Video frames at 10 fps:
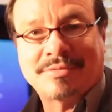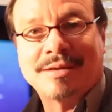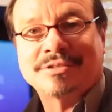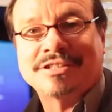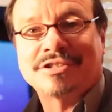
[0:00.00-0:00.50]

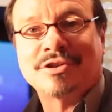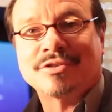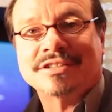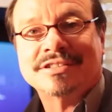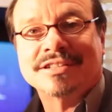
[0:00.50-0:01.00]
sometimes they just
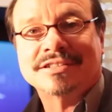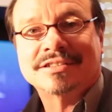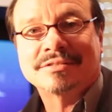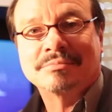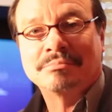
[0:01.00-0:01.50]
don't
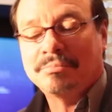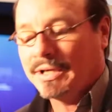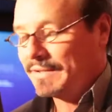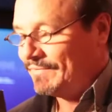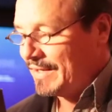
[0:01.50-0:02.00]
exist.
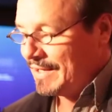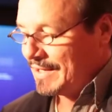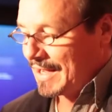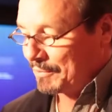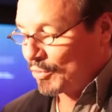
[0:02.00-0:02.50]
But
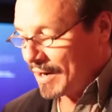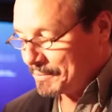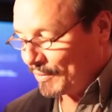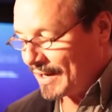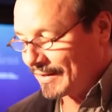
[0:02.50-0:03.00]
I'm
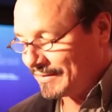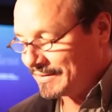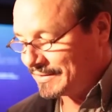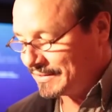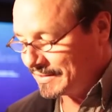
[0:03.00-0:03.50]
quite proud of
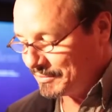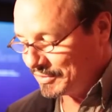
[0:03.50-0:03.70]
this. This